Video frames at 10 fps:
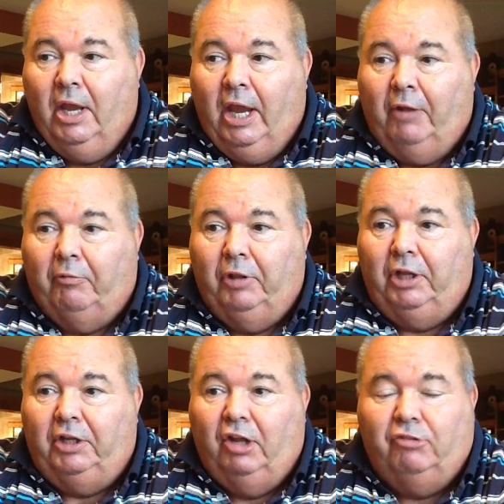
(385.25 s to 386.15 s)
and it
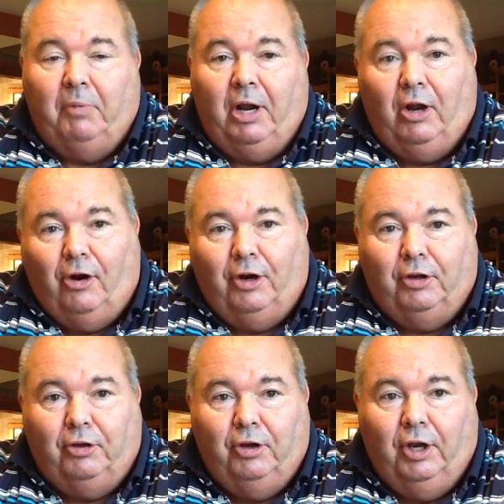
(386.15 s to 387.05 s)
really does my
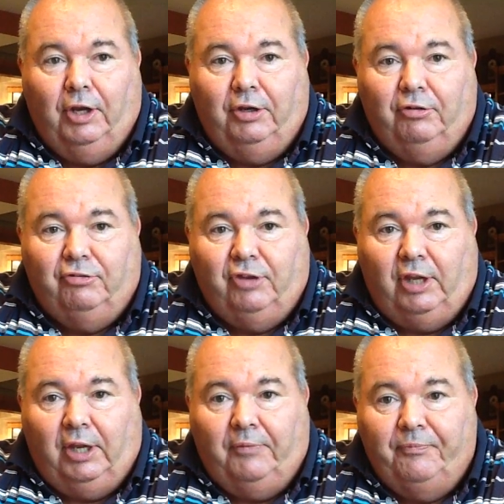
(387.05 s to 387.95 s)
heart good to
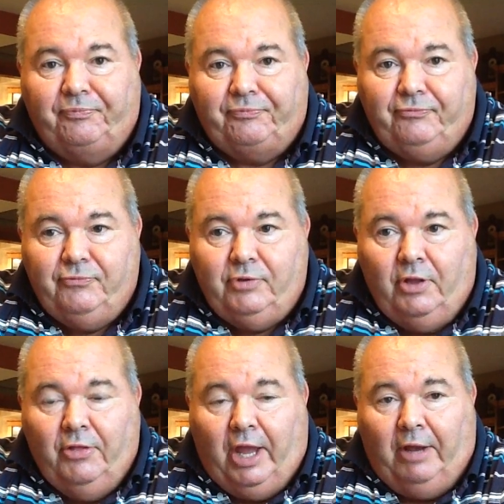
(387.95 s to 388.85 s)
see
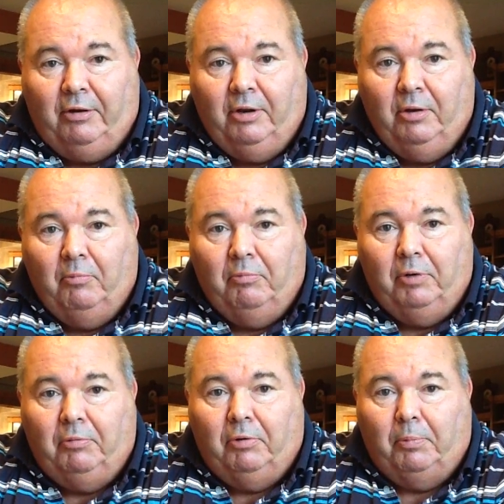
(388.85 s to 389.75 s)
that
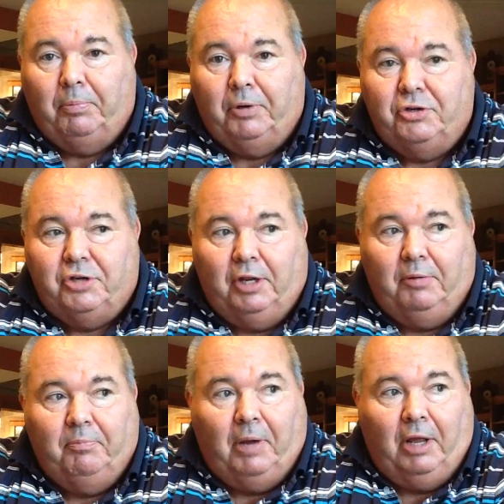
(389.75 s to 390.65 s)
we were
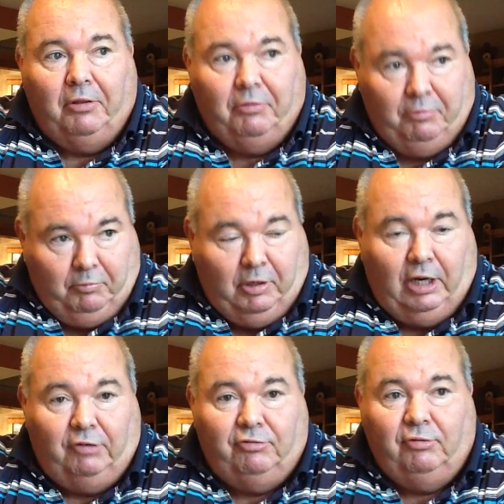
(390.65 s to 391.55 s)
appreciated by what
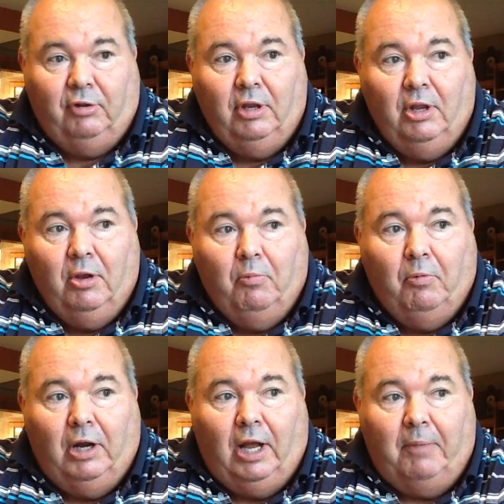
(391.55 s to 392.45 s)

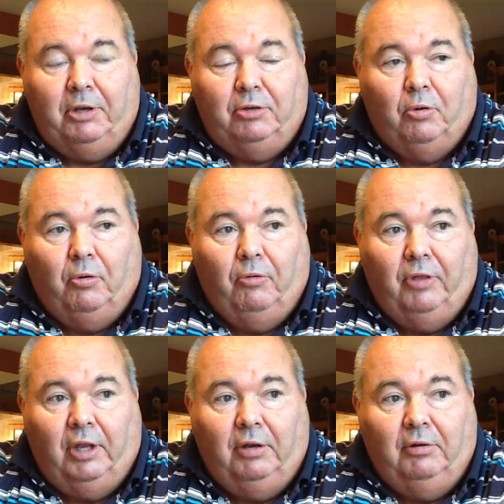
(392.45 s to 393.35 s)
I've been told,
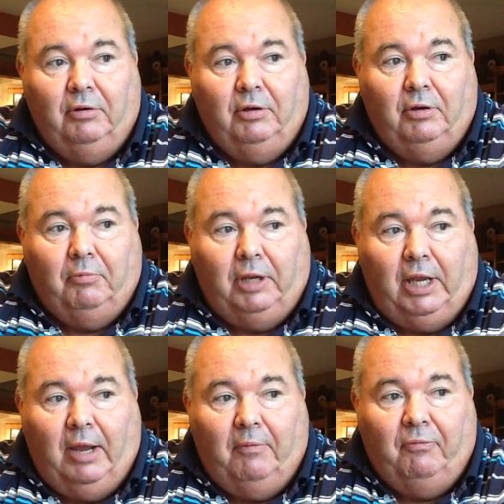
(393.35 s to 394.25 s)
that we
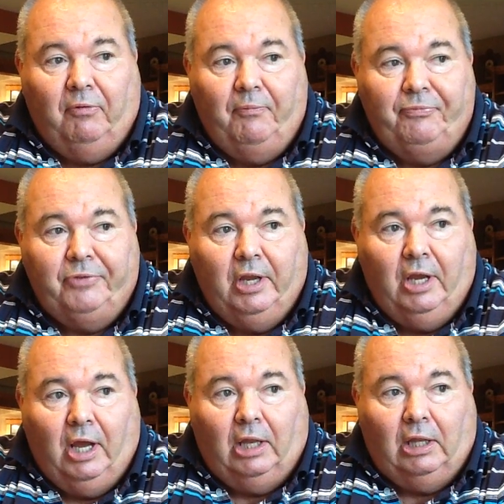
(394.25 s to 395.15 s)
have
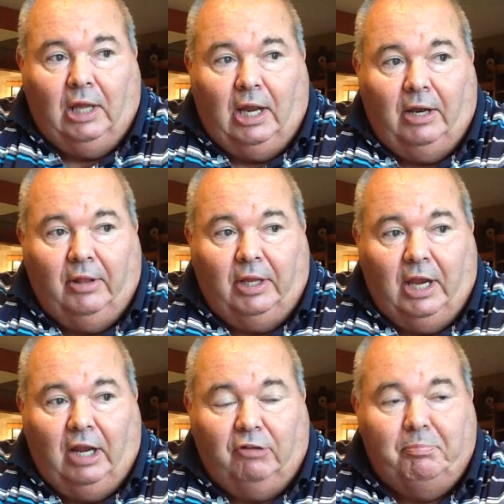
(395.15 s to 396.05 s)
a lot of the
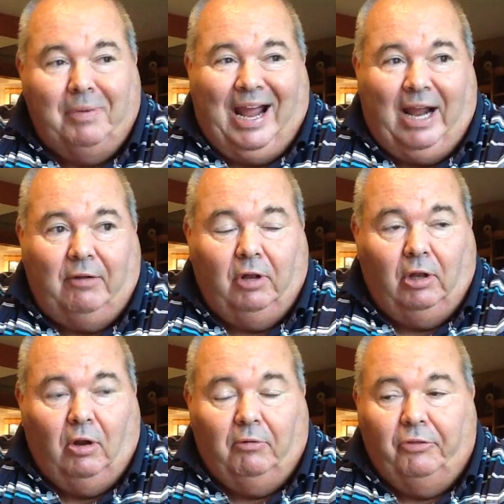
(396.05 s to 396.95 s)
guys back
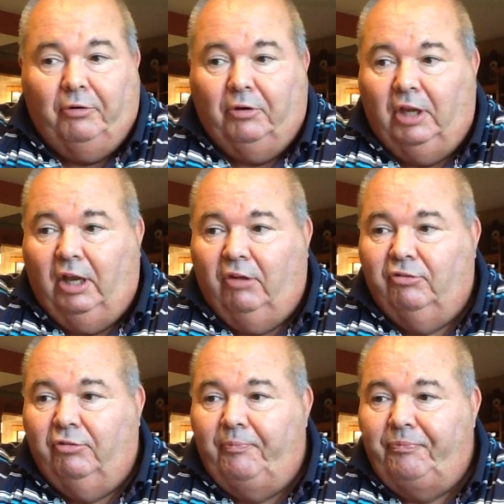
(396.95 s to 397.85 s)
along with their
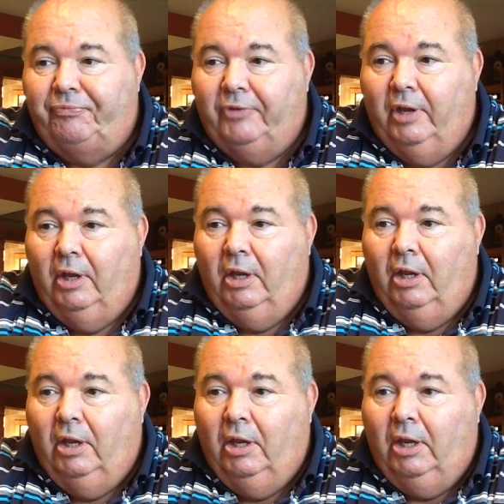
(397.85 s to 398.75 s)
guests.
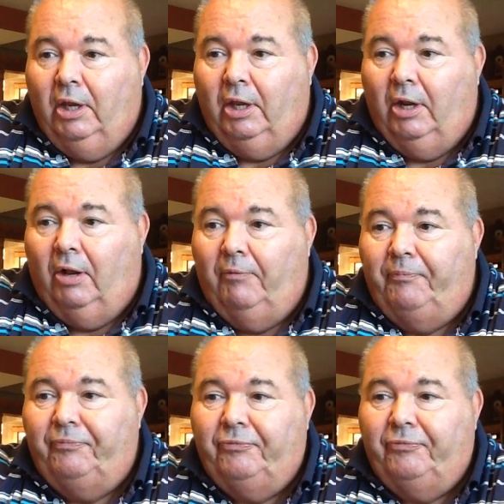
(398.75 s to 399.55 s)
You know,